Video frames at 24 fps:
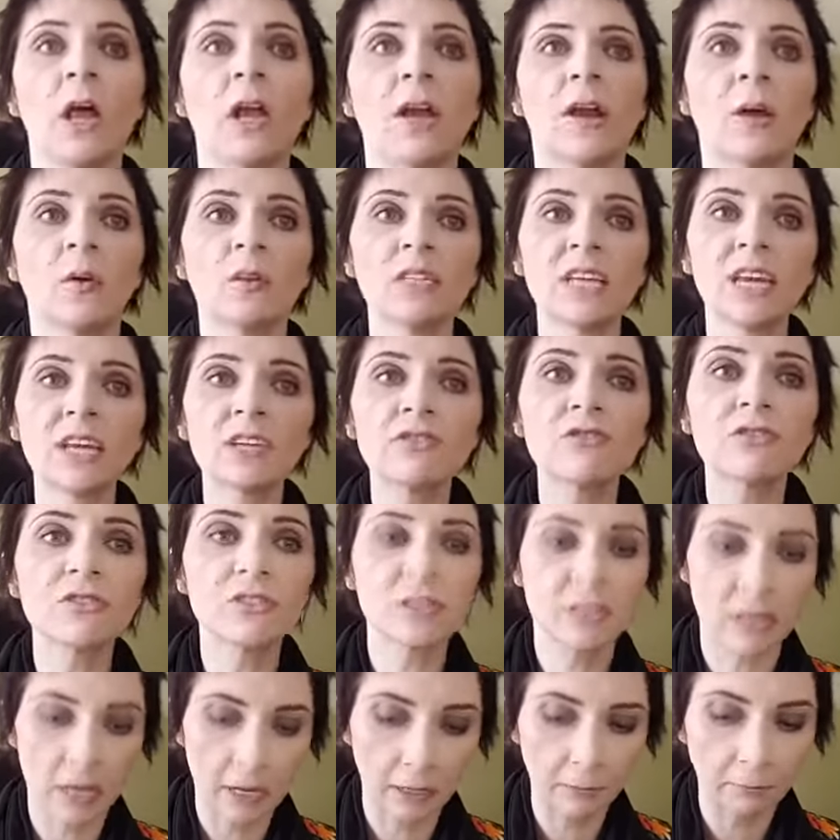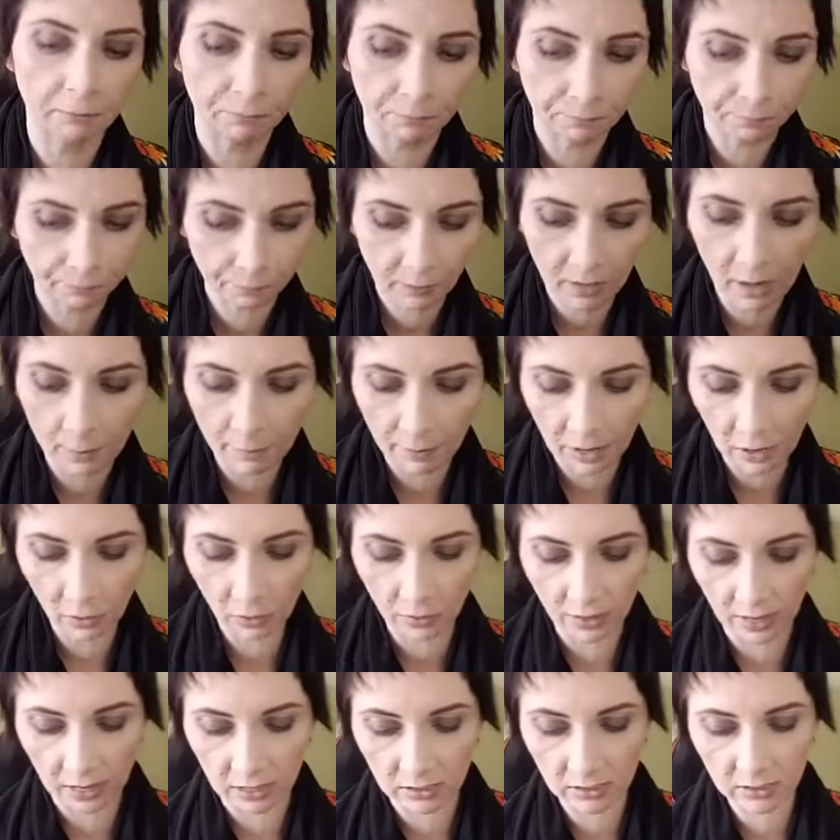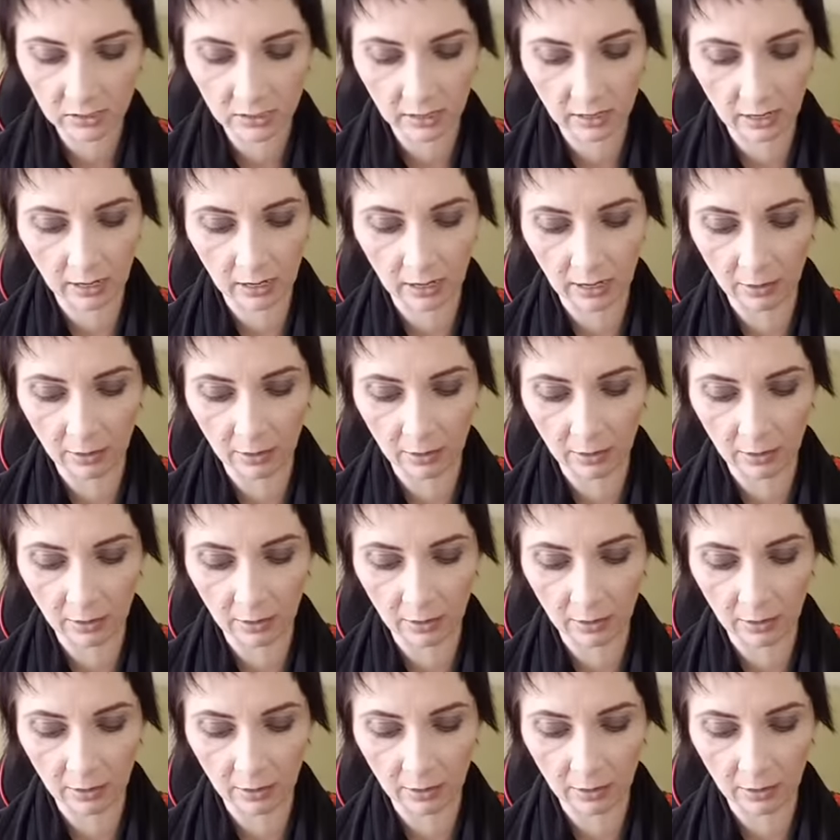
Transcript: Now, what's interesting about this